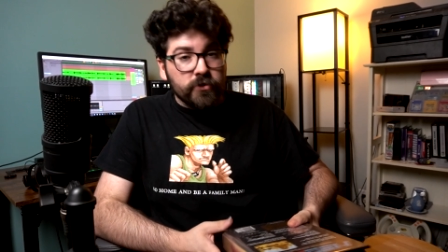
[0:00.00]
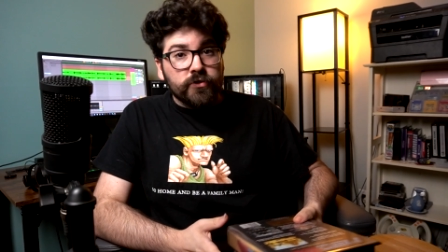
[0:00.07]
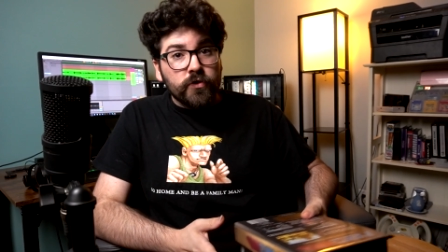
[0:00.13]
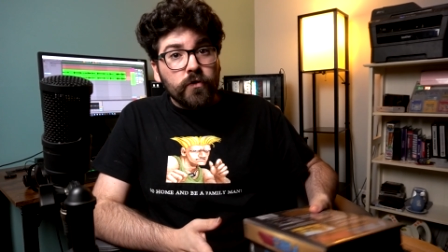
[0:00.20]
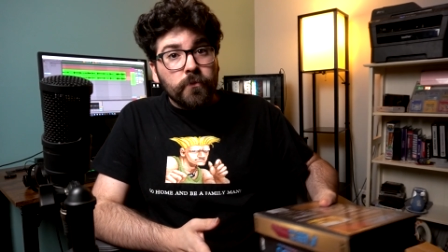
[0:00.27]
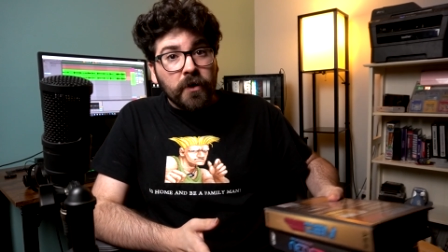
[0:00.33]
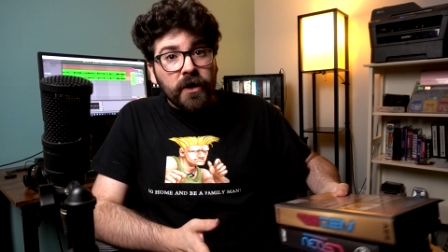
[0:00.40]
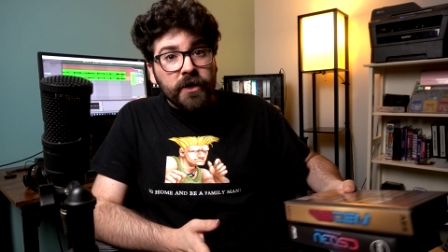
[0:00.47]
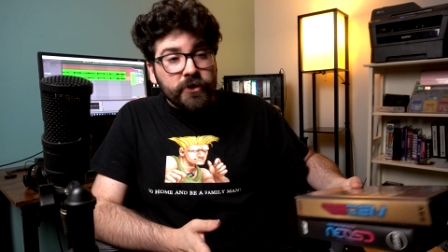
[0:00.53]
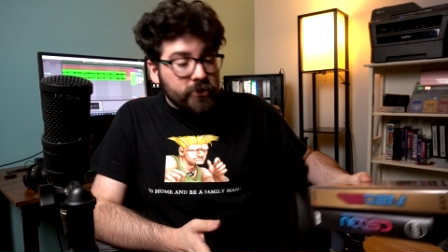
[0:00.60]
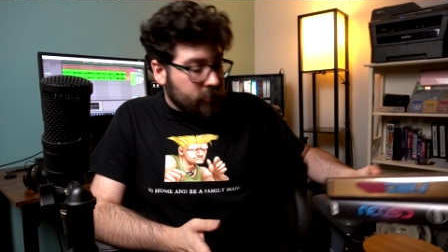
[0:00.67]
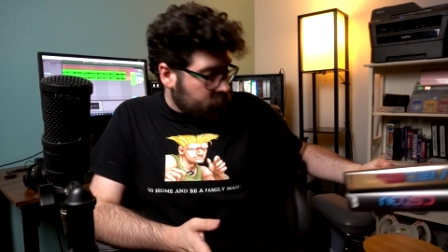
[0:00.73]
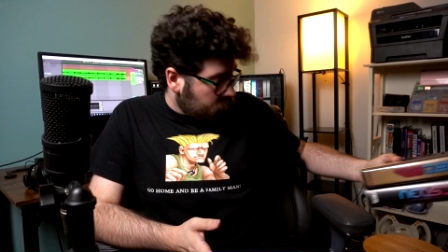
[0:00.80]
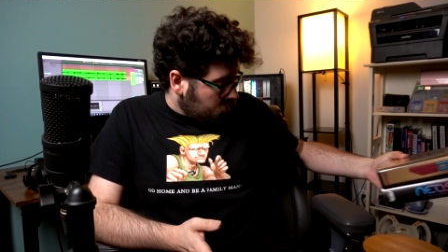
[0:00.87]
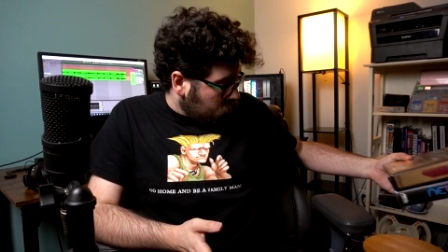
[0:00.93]
do
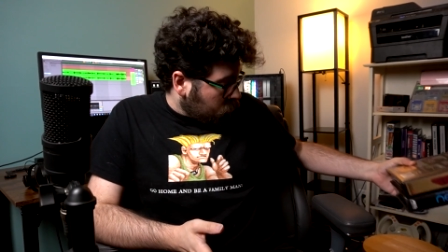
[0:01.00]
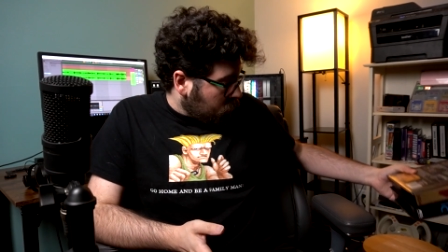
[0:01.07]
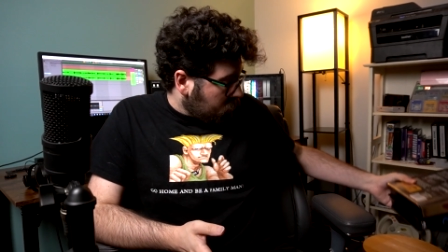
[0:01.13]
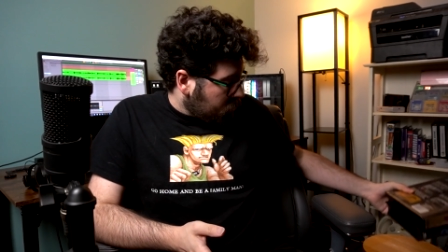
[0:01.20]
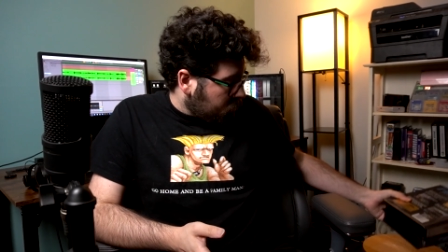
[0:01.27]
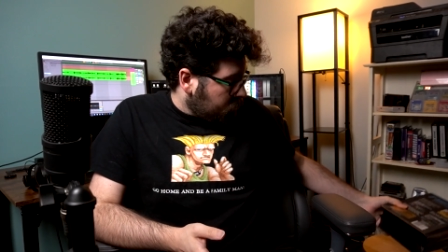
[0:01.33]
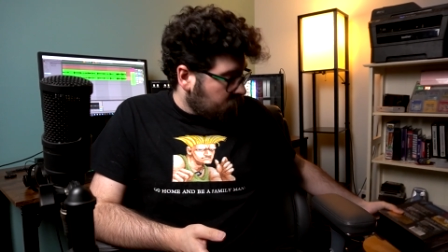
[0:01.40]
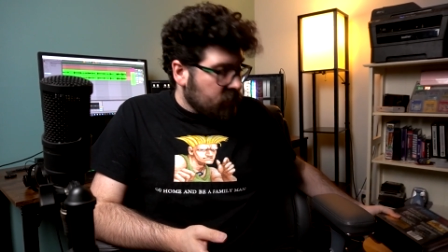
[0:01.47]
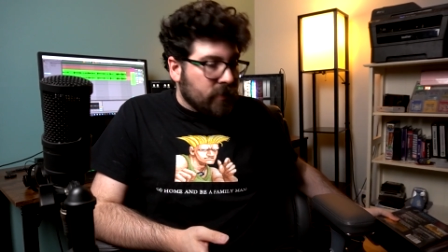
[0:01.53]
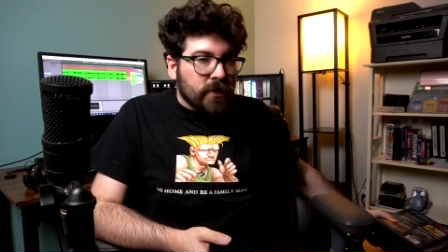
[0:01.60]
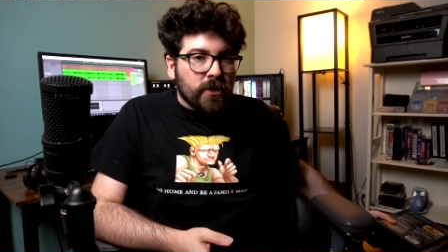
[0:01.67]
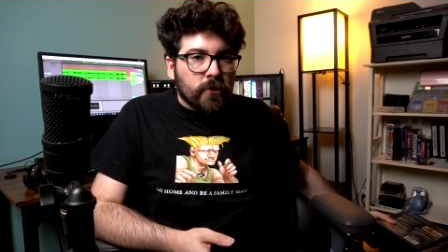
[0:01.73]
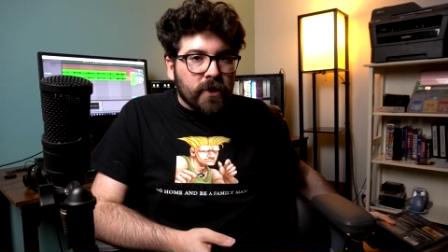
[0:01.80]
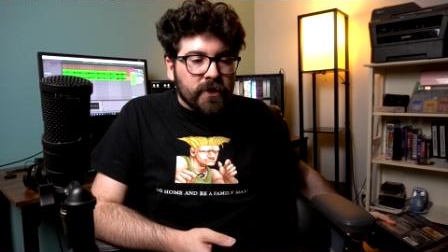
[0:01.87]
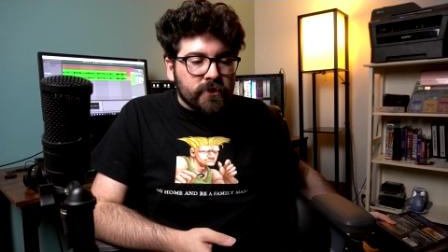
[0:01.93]
much with the
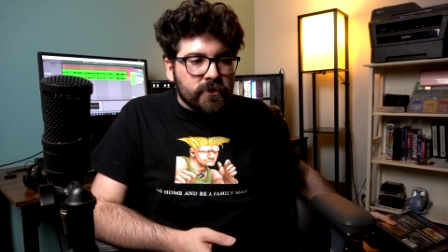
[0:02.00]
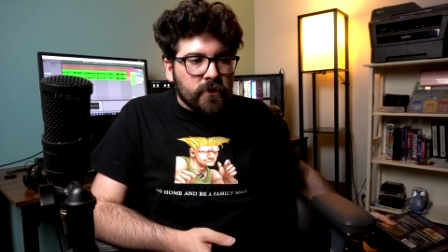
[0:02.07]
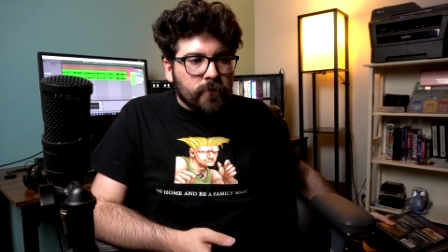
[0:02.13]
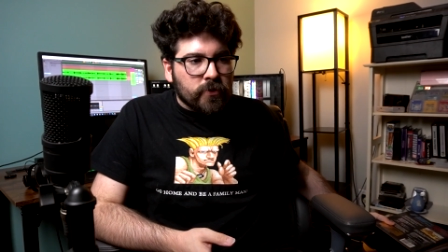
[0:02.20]
Neo SD